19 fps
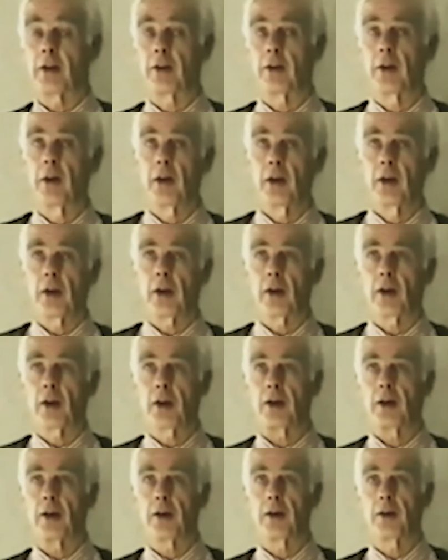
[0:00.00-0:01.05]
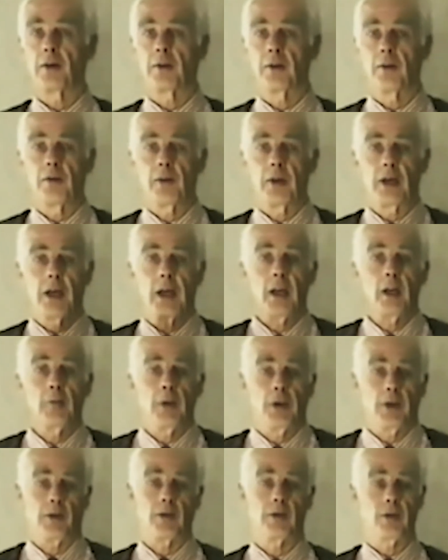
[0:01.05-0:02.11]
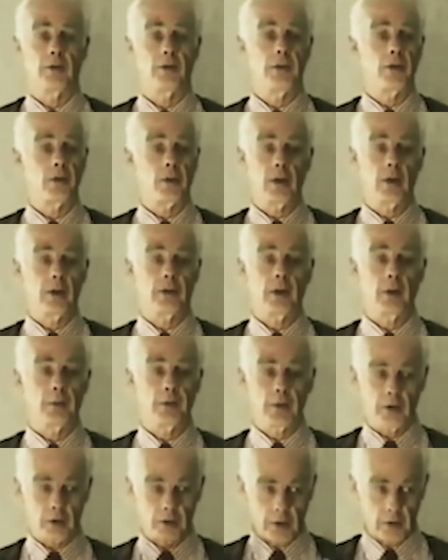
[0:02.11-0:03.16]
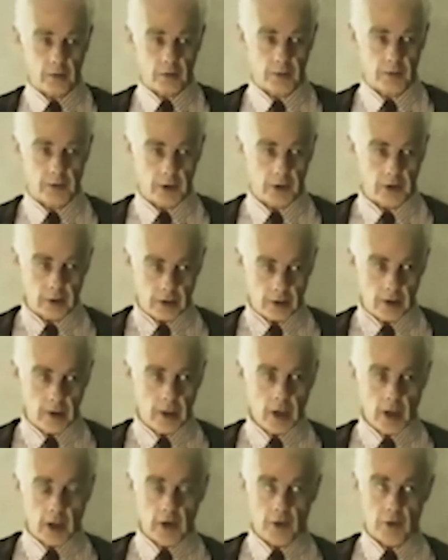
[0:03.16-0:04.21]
that the elements, the physical substances, reverted